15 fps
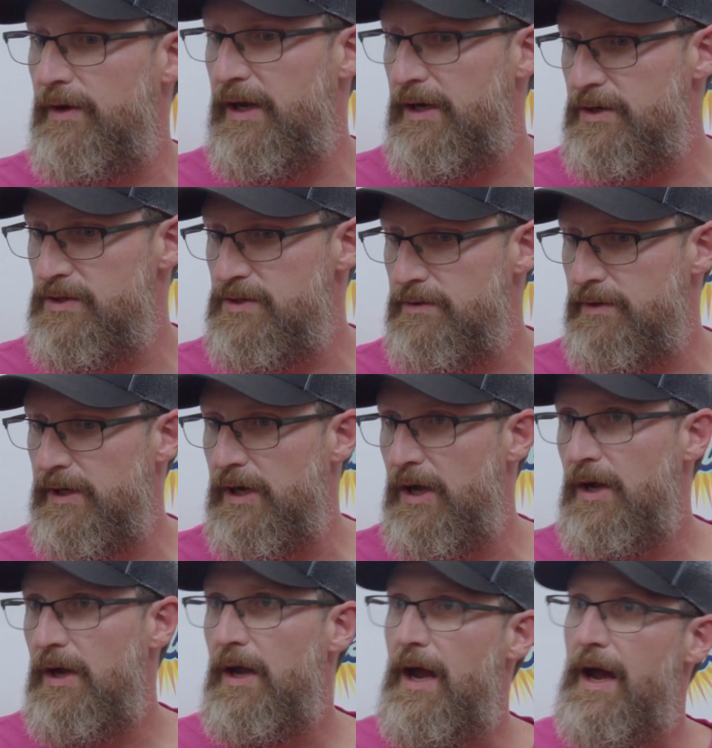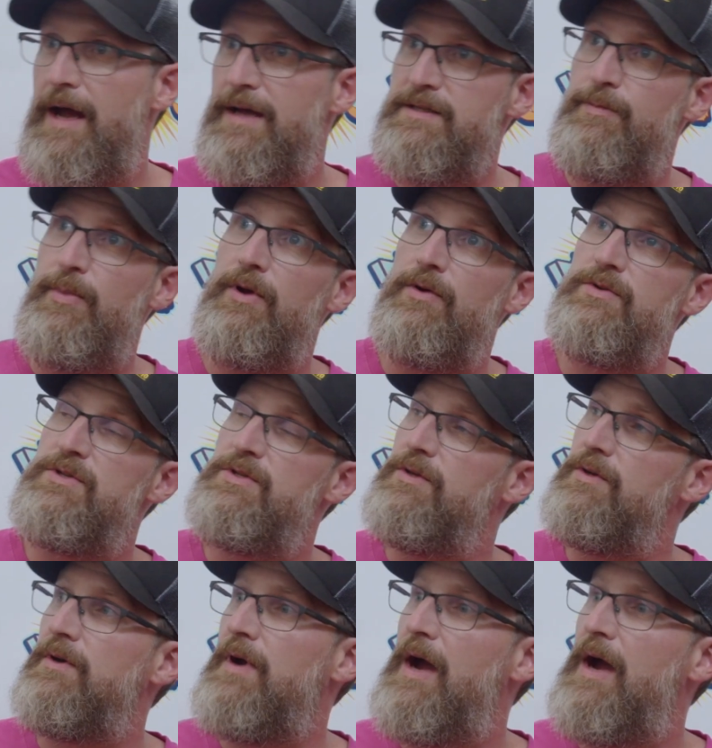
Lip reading: industry, as opposed to